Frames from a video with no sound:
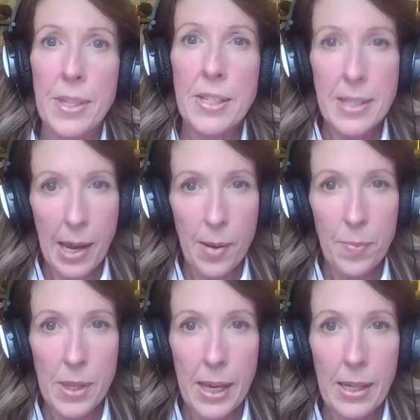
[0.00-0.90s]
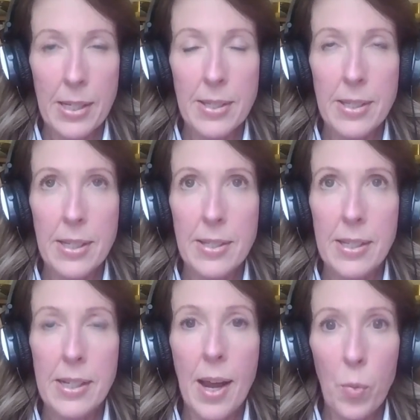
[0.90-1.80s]
the same thing.
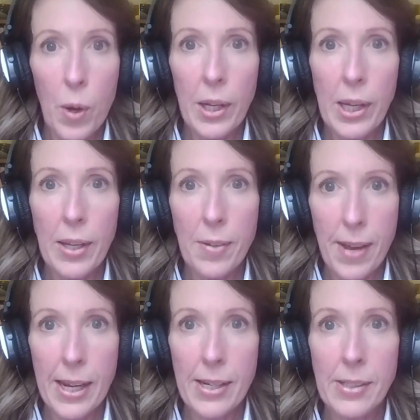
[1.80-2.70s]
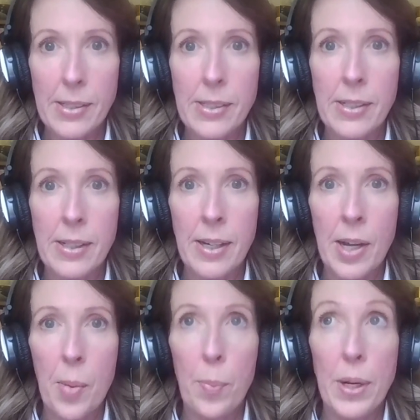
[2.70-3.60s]
It's a networking event,
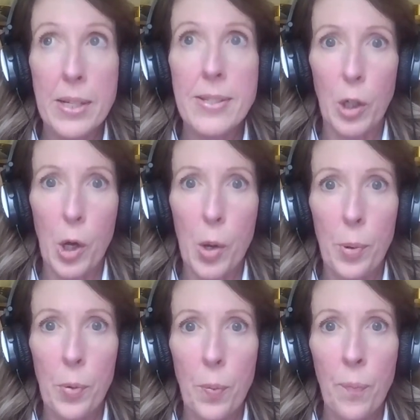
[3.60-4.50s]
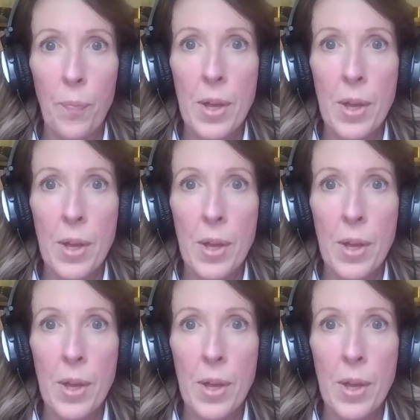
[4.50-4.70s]
but it's global.